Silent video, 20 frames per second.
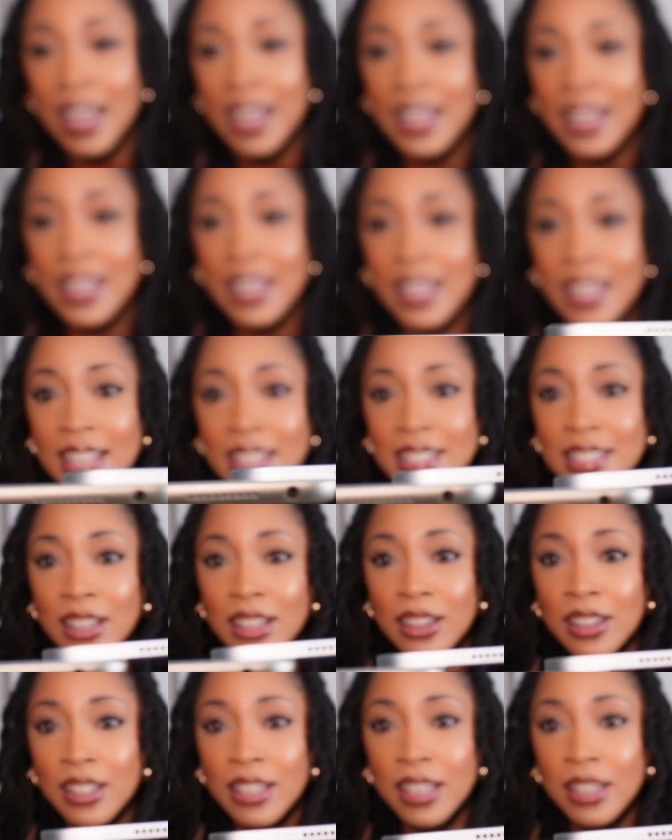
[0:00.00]
it is
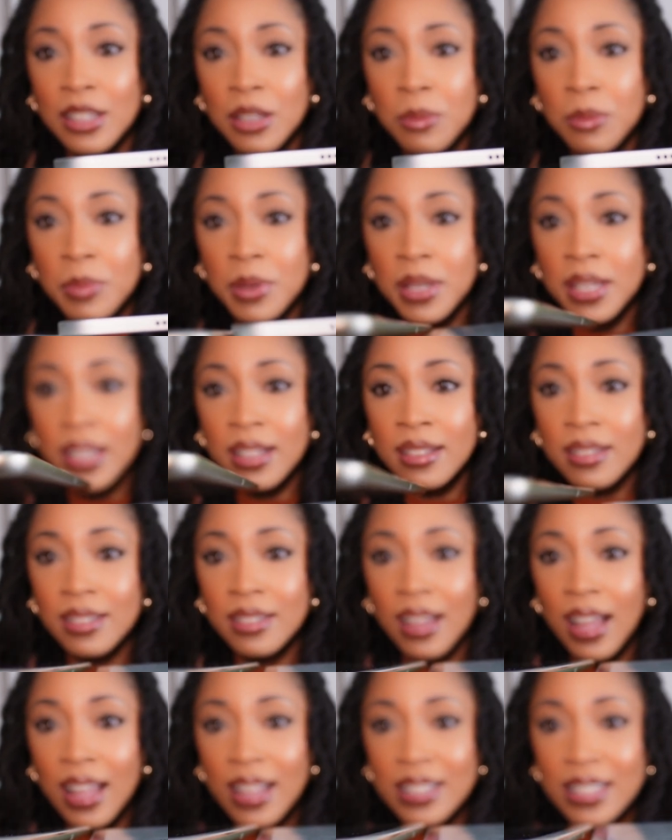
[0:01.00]
a little bit,
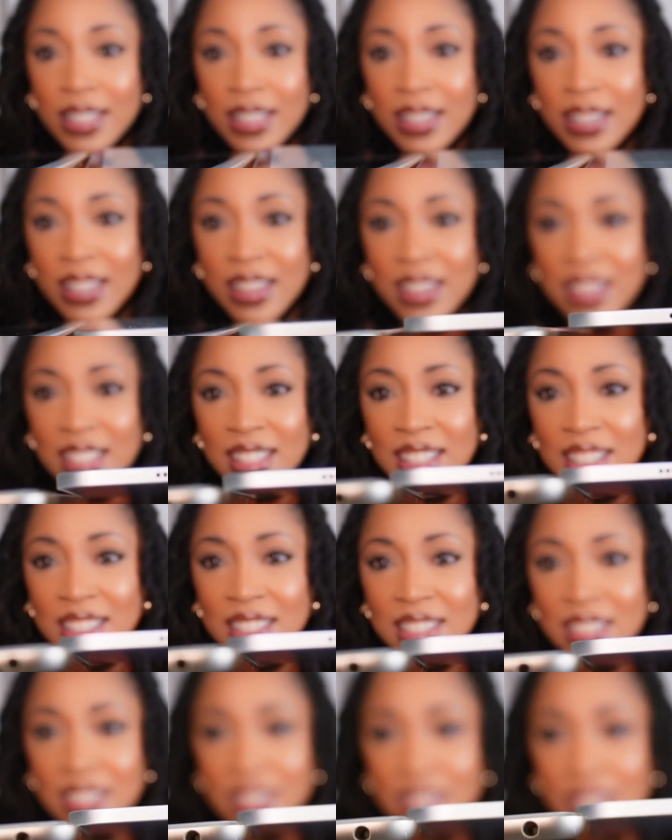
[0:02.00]
I'll say the thinness
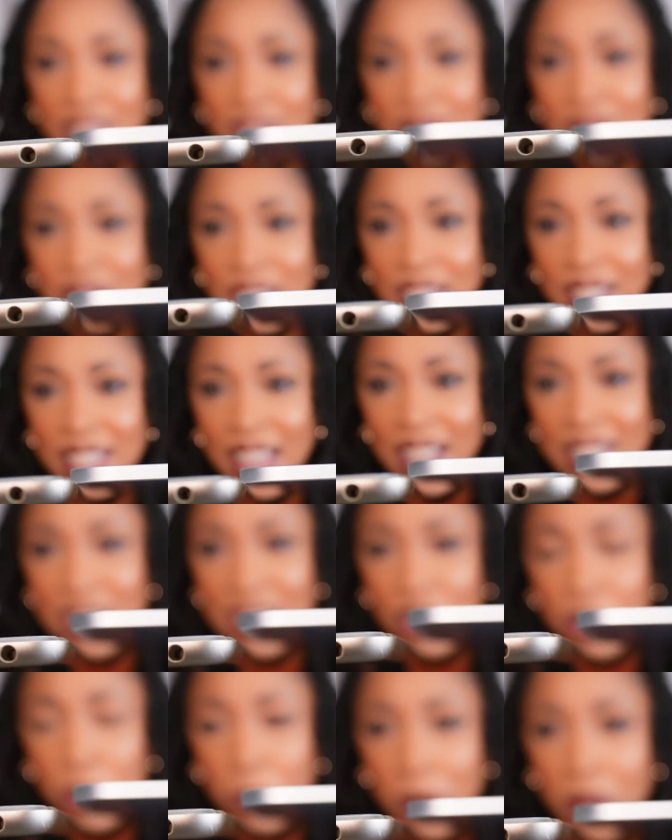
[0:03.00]
is, yeah, it's a
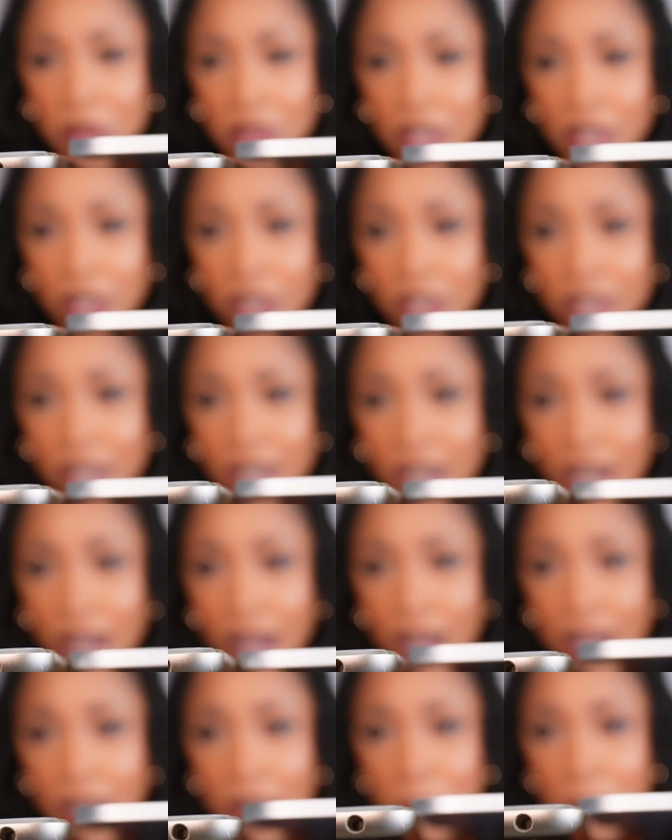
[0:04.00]
little bit thinner
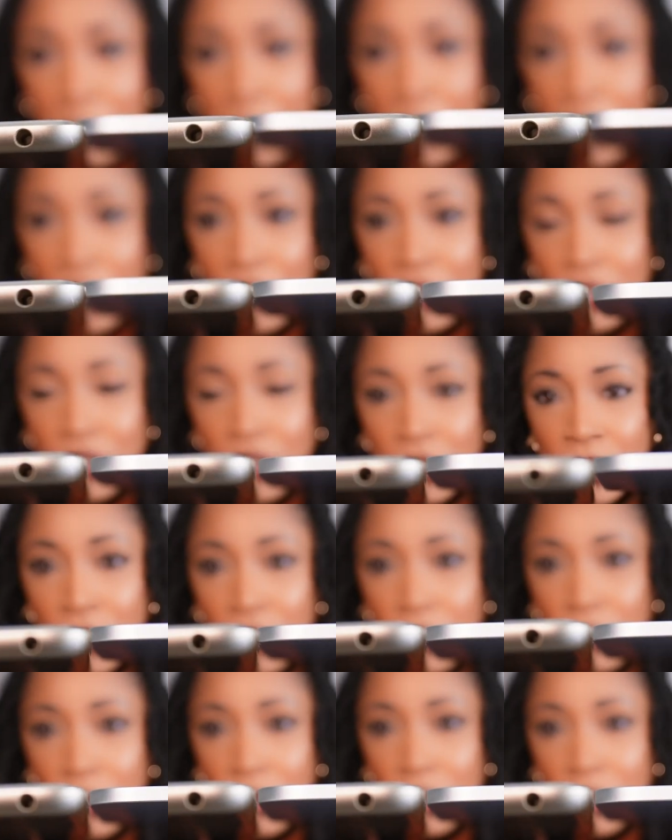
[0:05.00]
compared
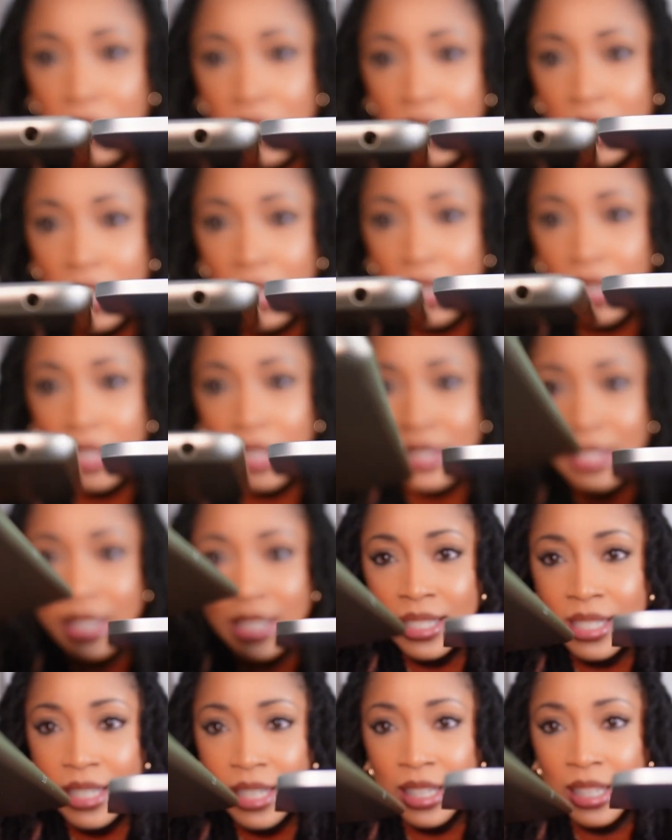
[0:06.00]
to the
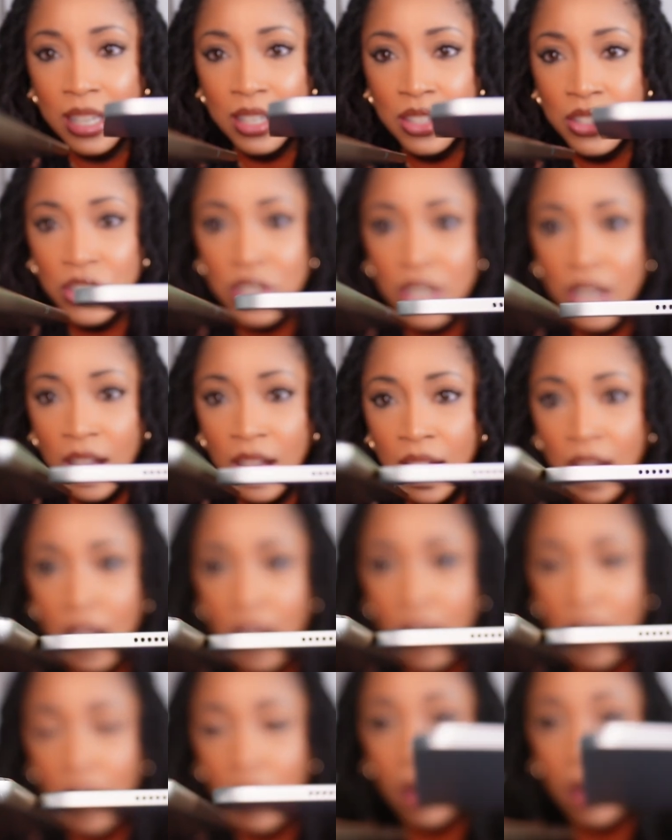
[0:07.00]
16-inch.
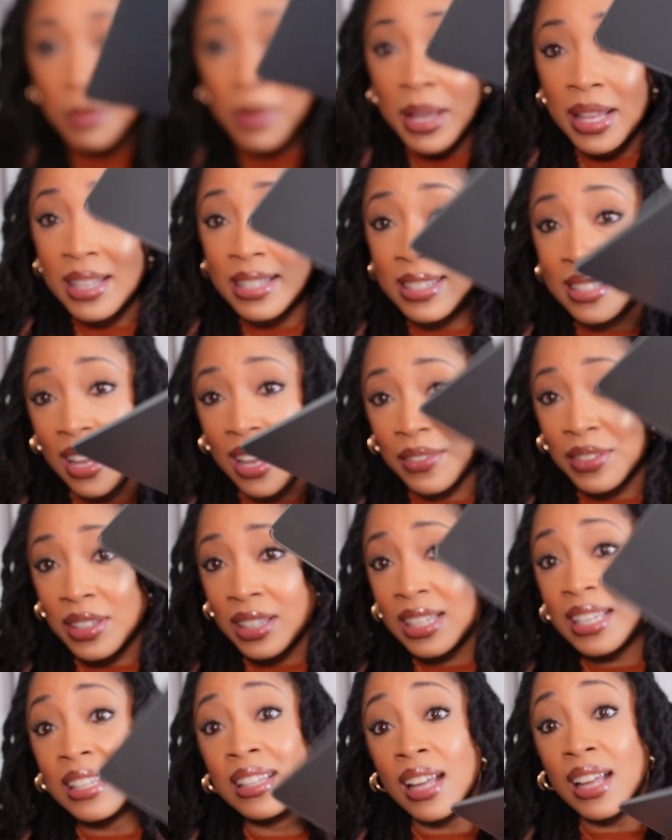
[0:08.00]
It is
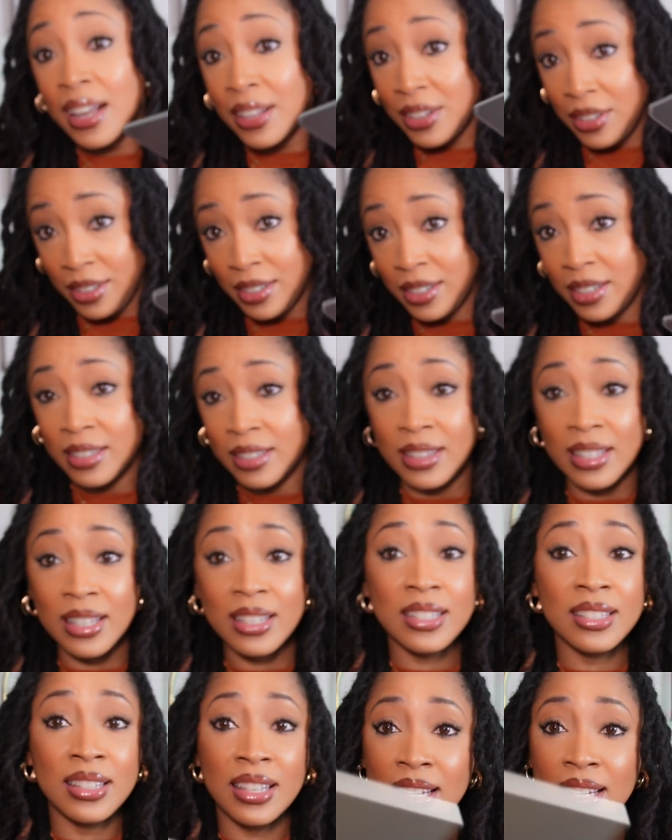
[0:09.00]
definitely lighter.
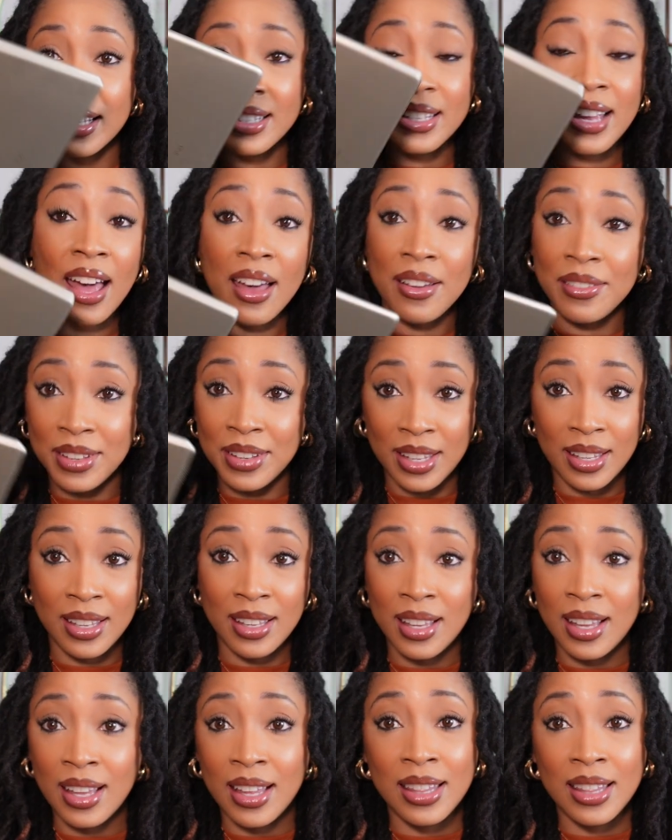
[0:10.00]
This thing is heavy.
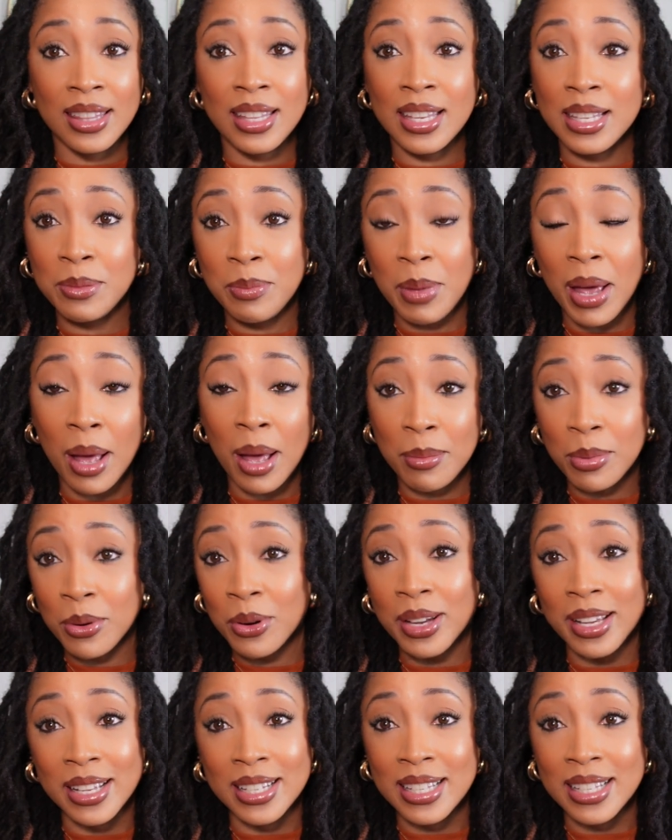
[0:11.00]
This bad
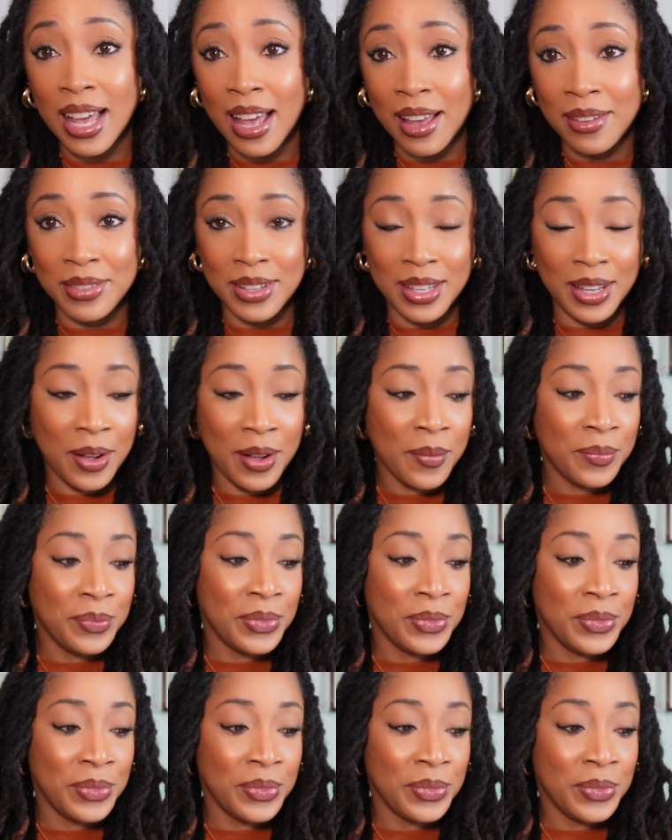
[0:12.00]
boy is heavy.